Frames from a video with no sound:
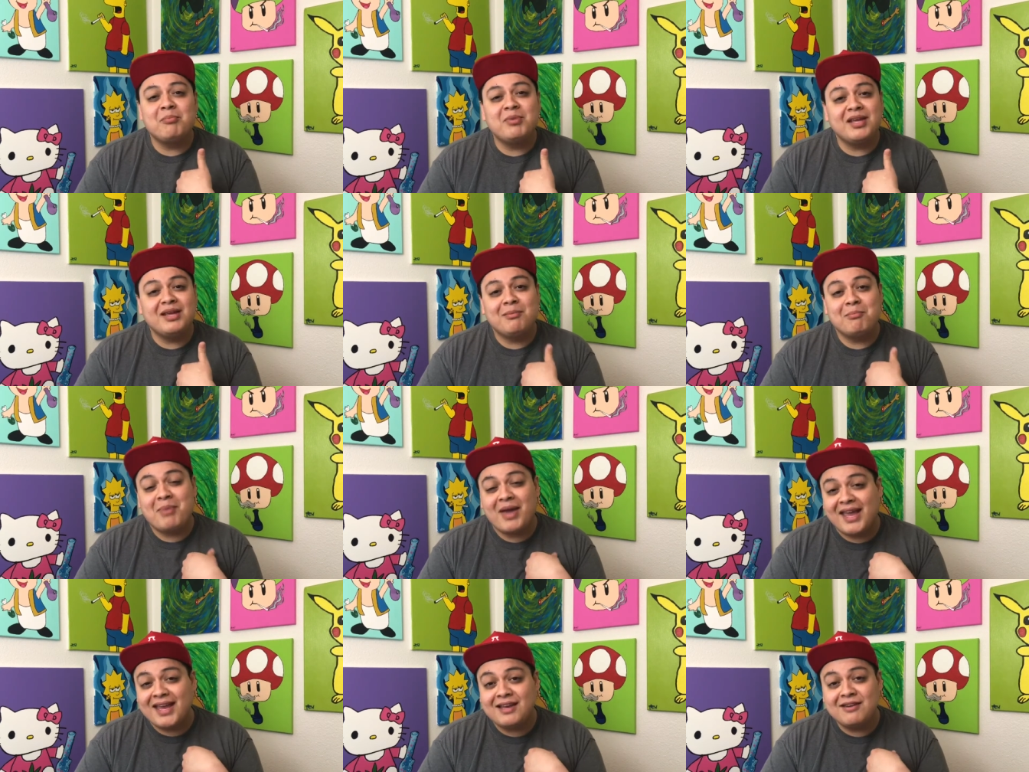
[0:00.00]

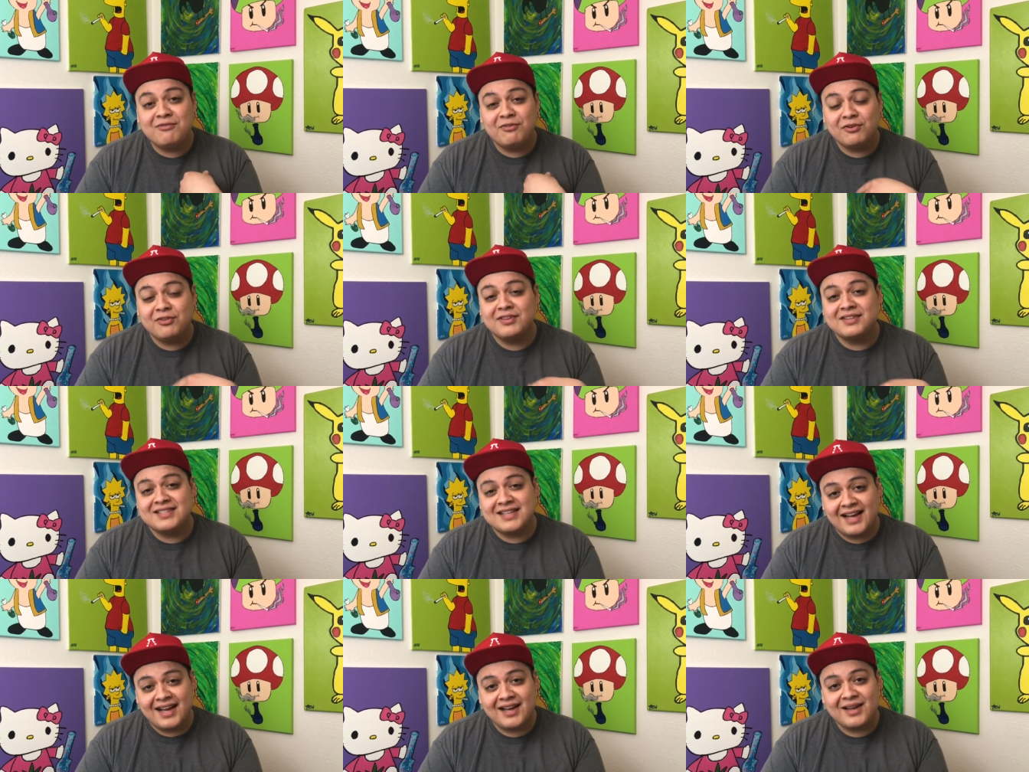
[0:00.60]
being paid for the
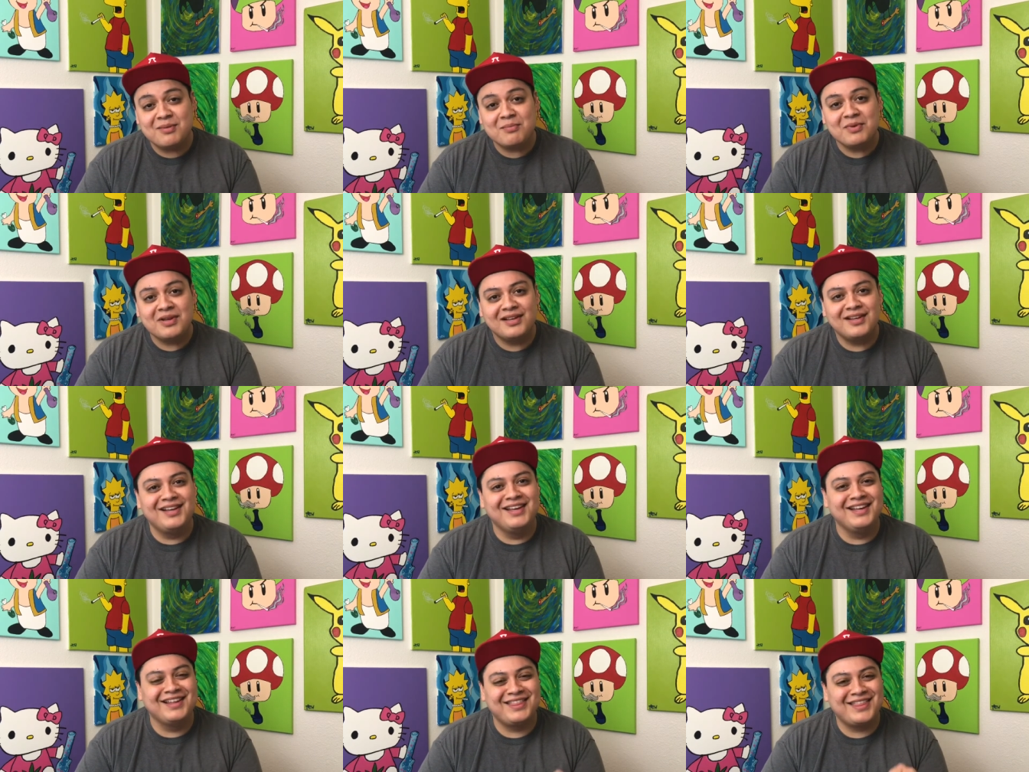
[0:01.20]
time
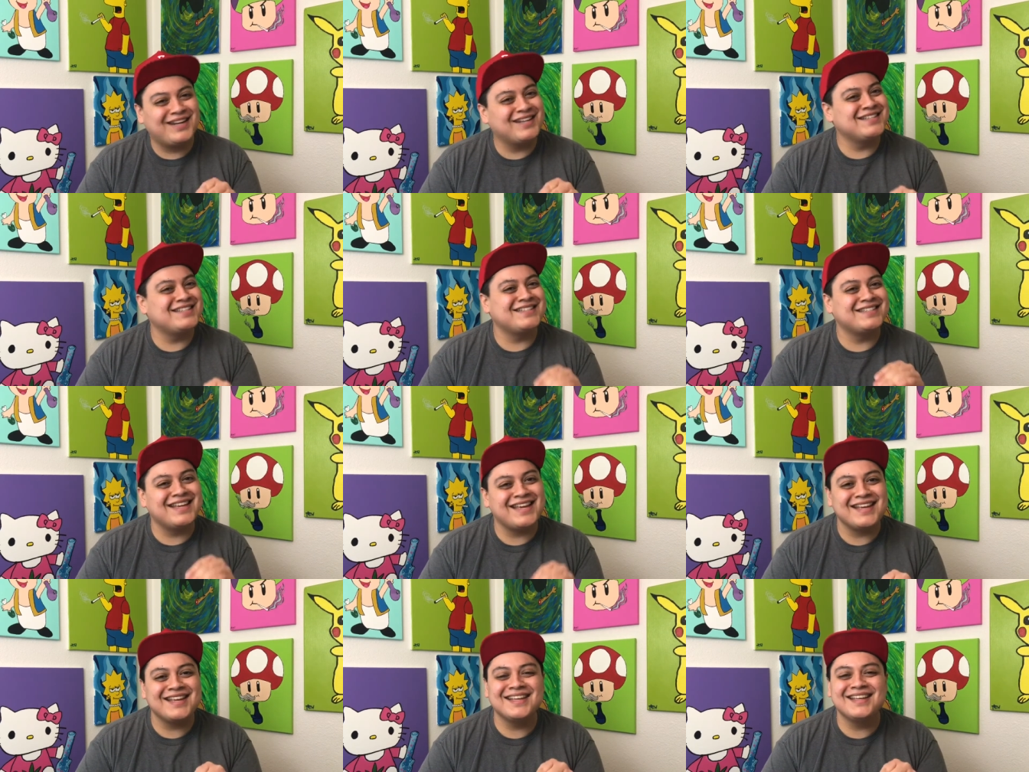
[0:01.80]
that it's
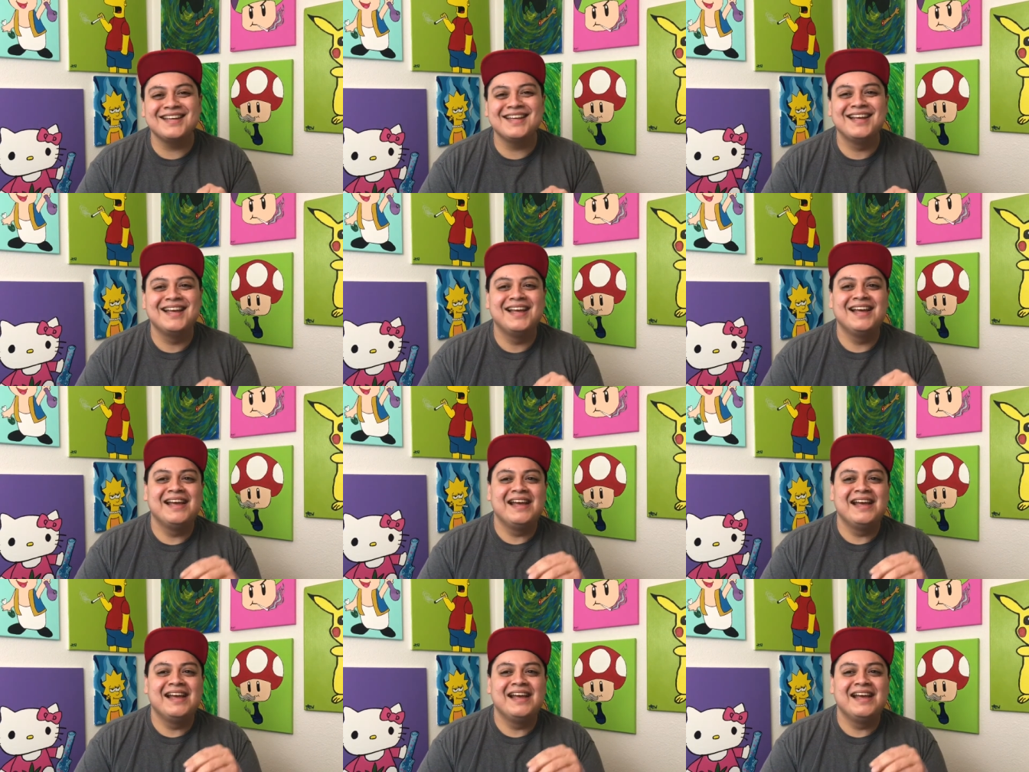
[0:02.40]
taken,